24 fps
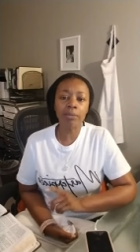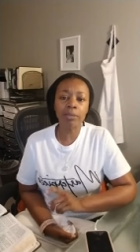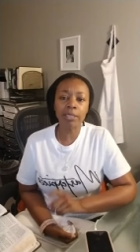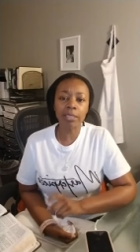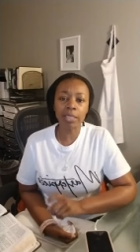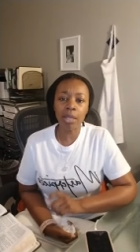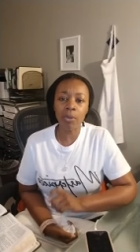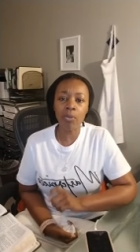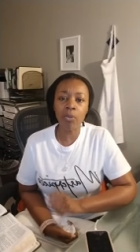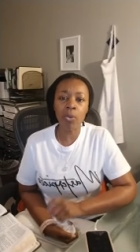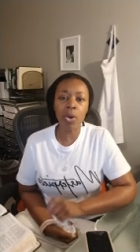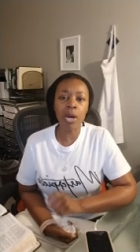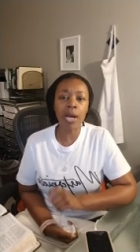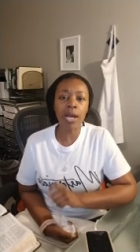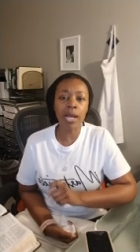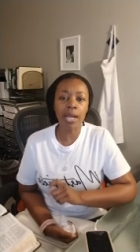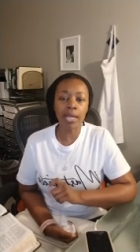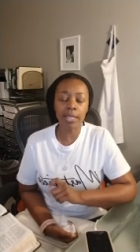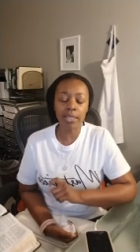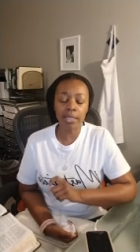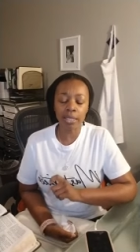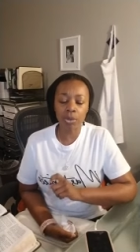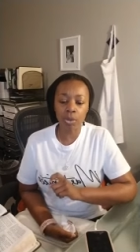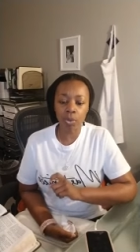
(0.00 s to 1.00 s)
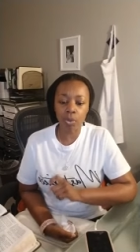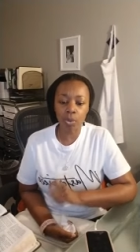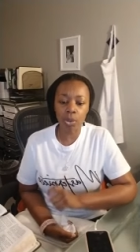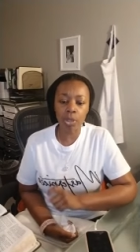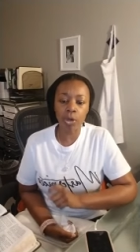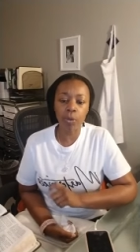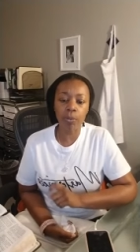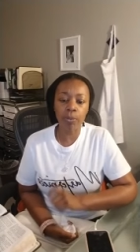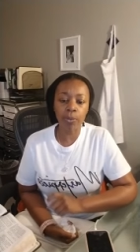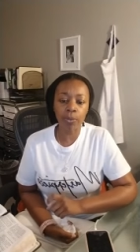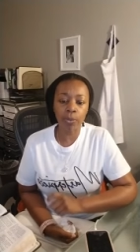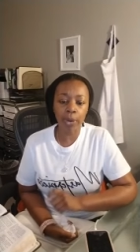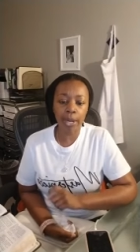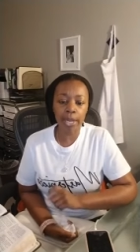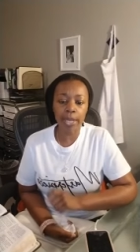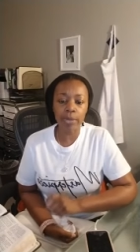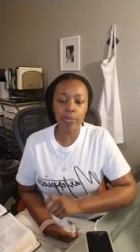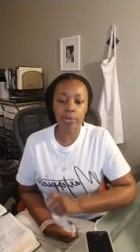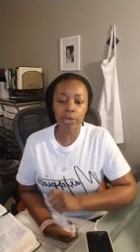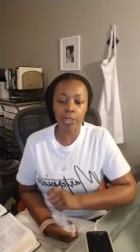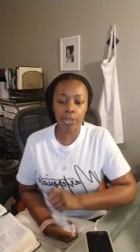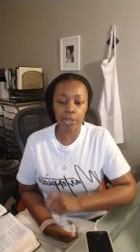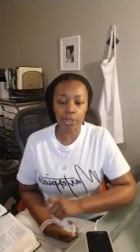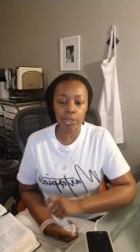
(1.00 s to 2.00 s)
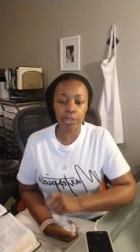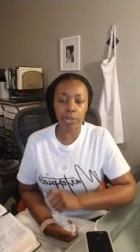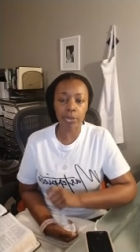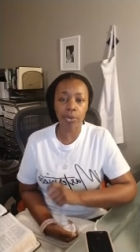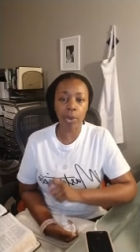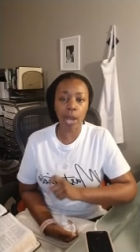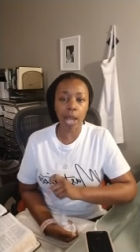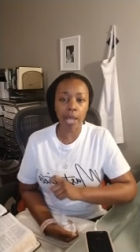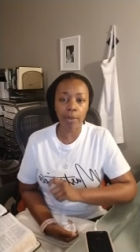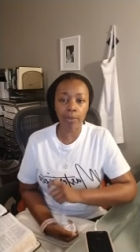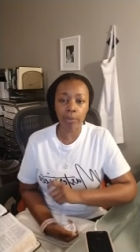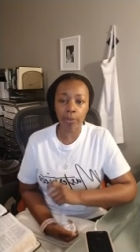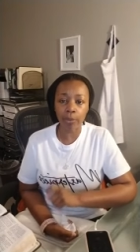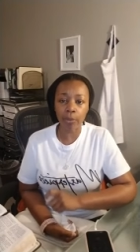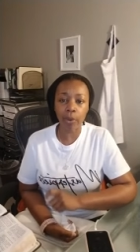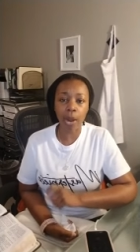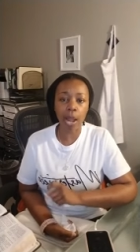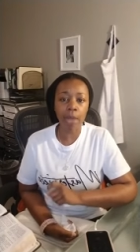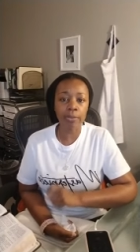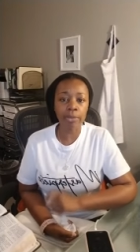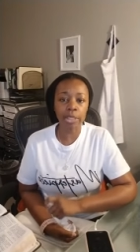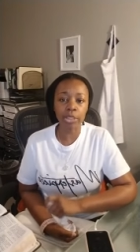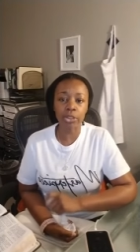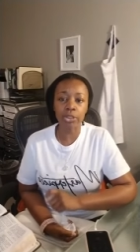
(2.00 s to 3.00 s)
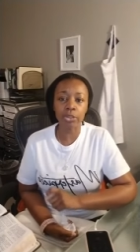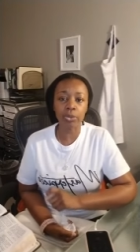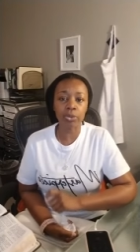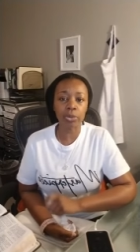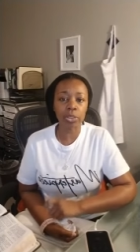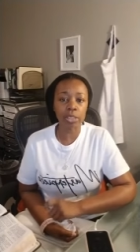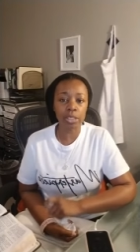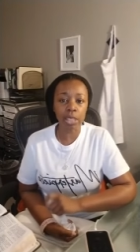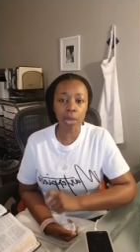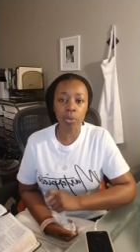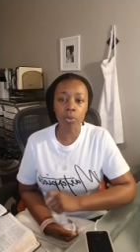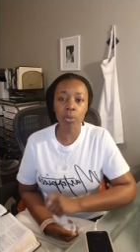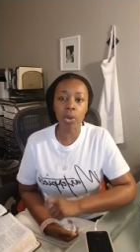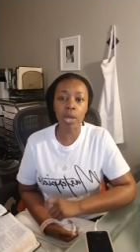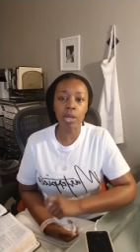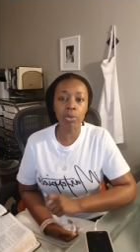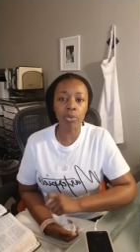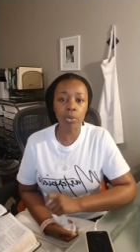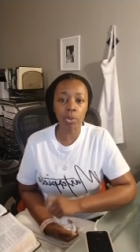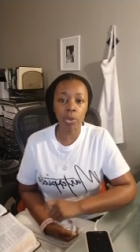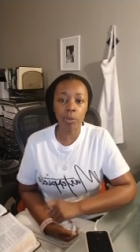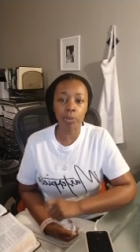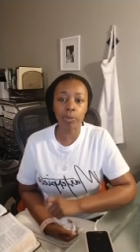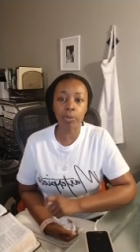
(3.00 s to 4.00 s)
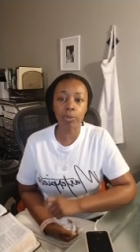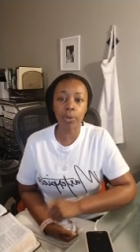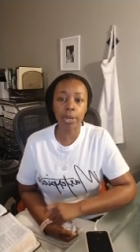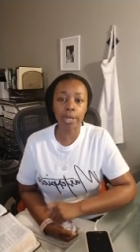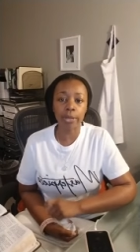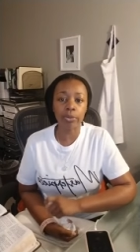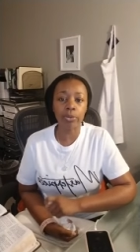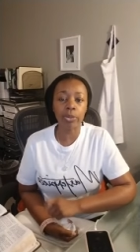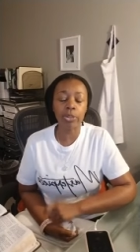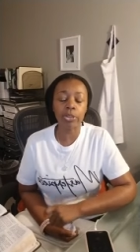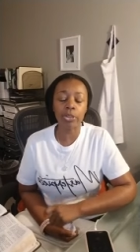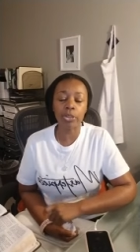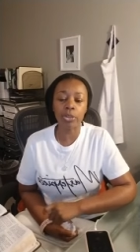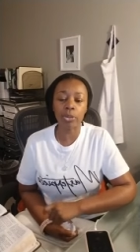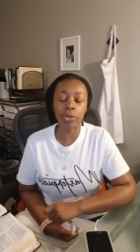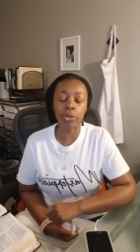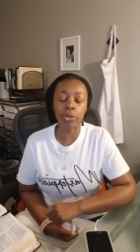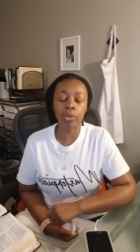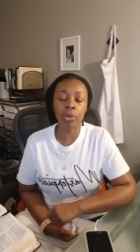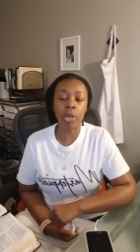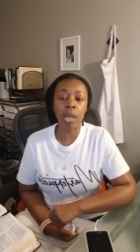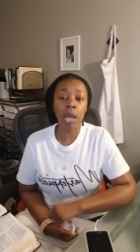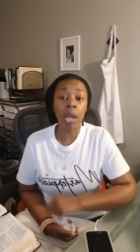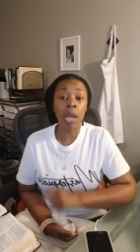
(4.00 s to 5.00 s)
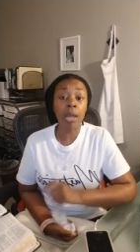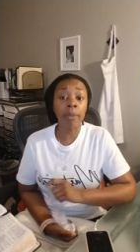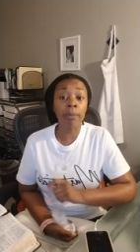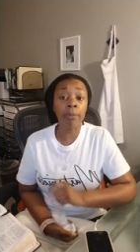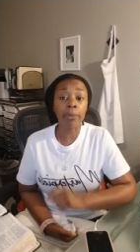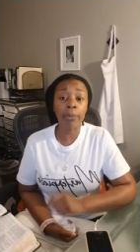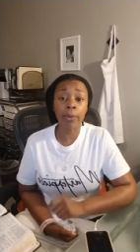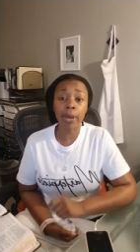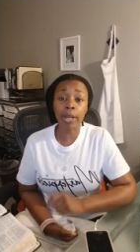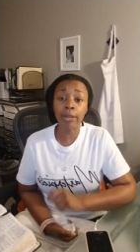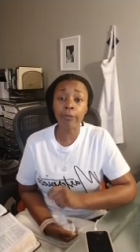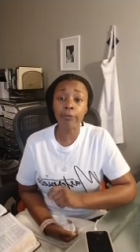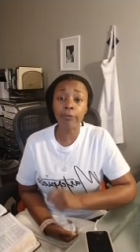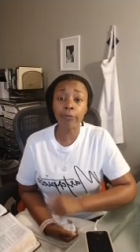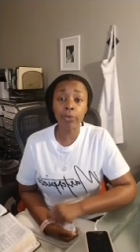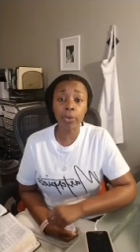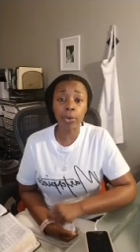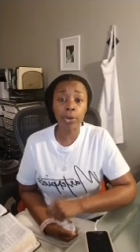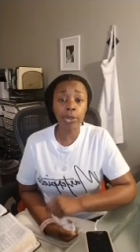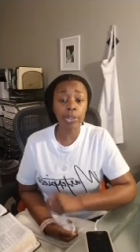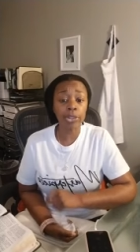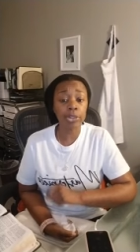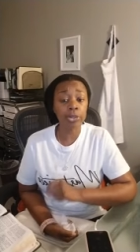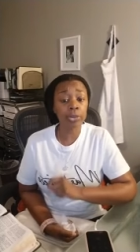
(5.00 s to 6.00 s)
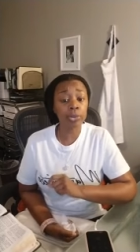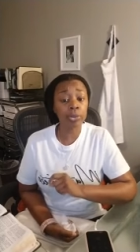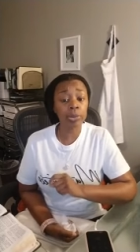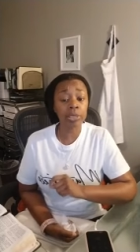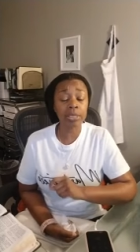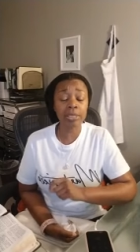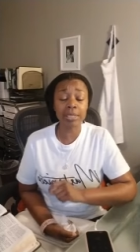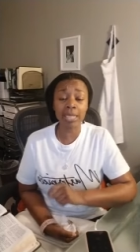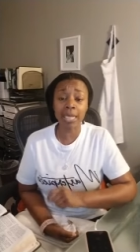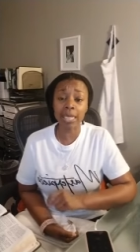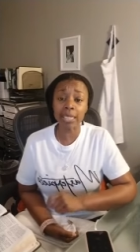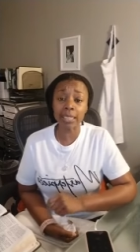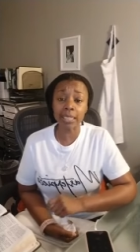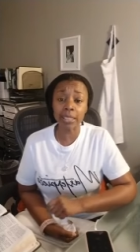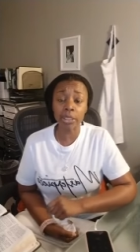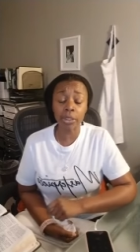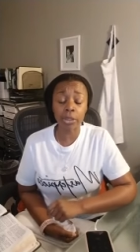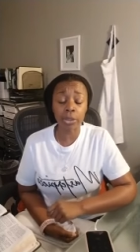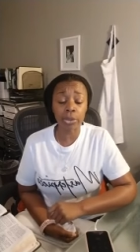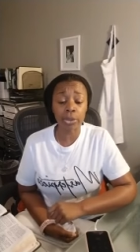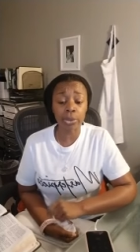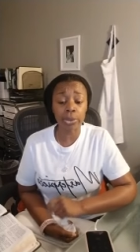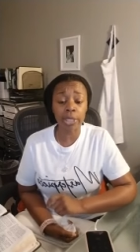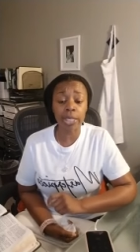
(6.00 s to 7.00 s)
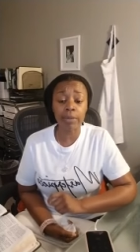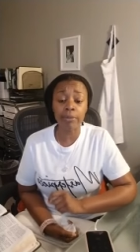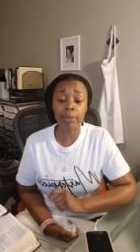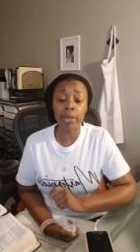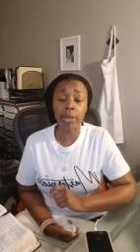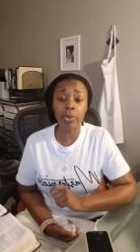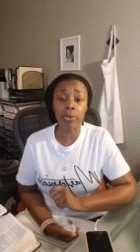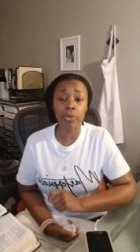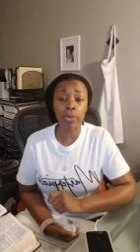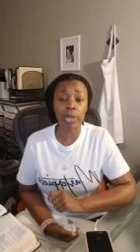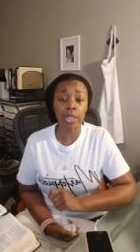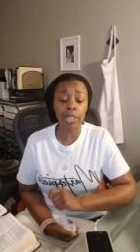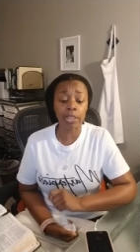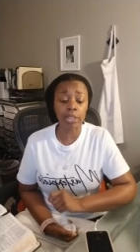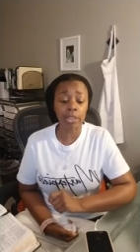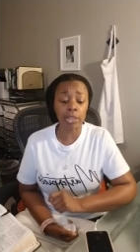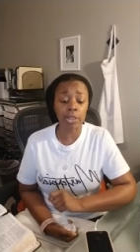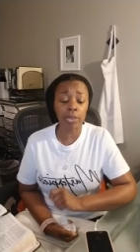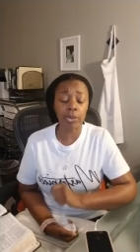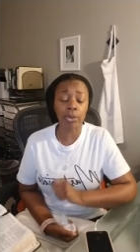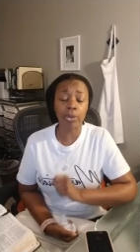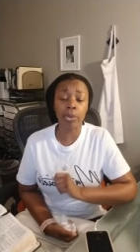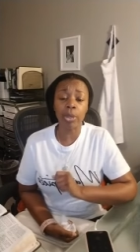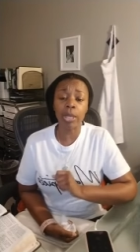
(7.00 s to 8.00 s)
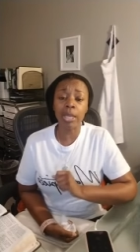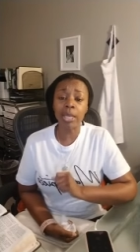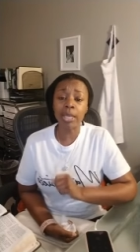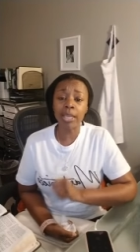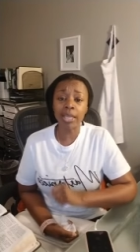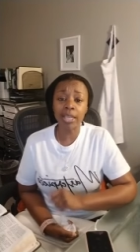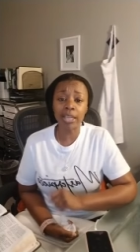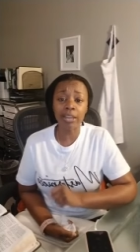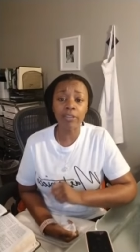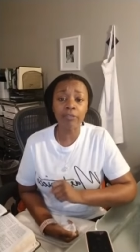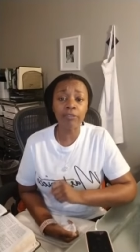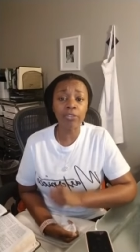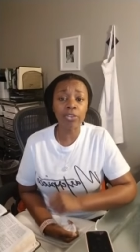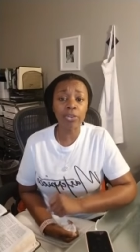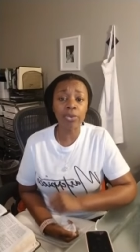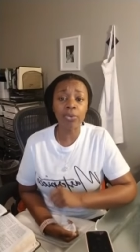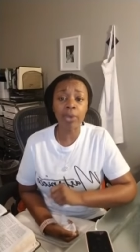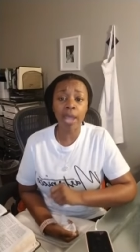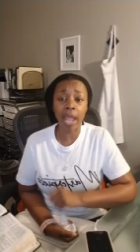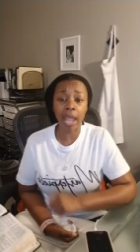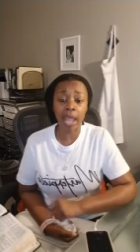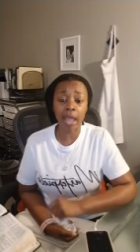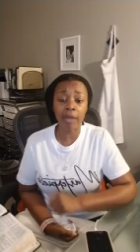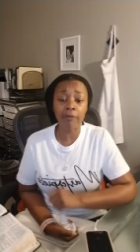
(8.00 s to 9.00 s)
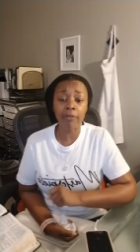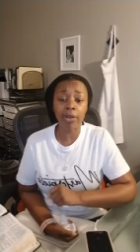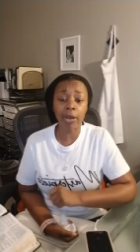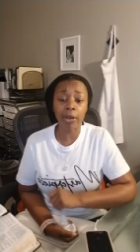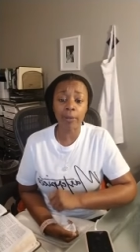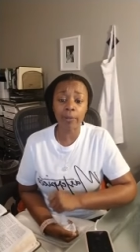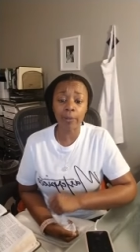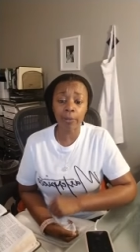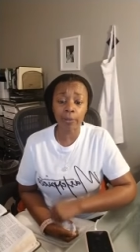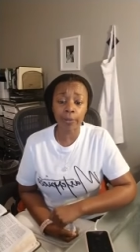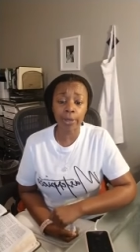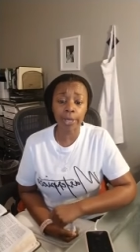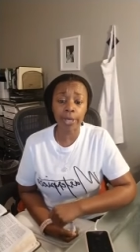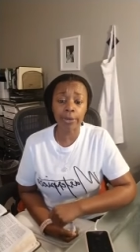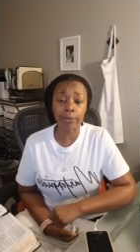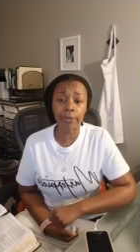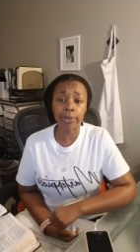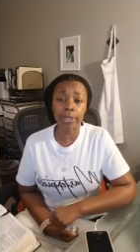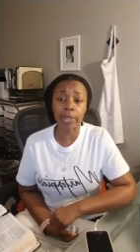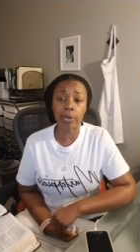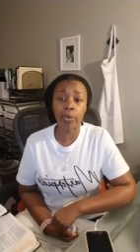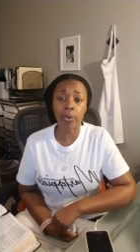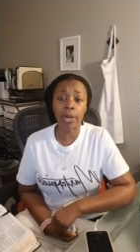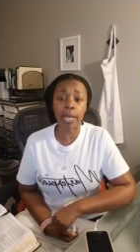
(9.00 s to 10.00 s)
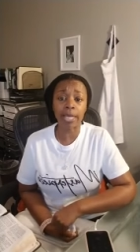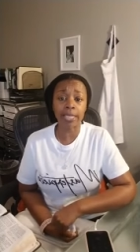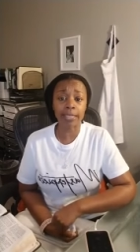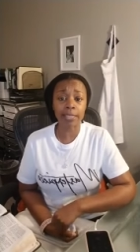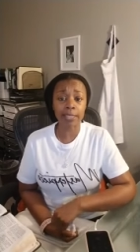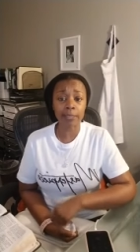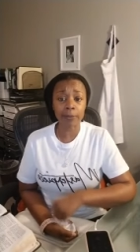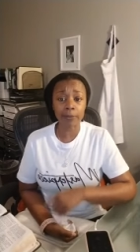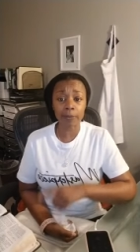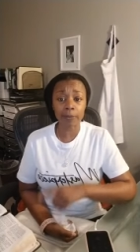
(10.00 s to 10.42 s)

Someone will pray with you. I promise you, someone will pray with you and pray for you, stand in agreement with you if you have a prayer request.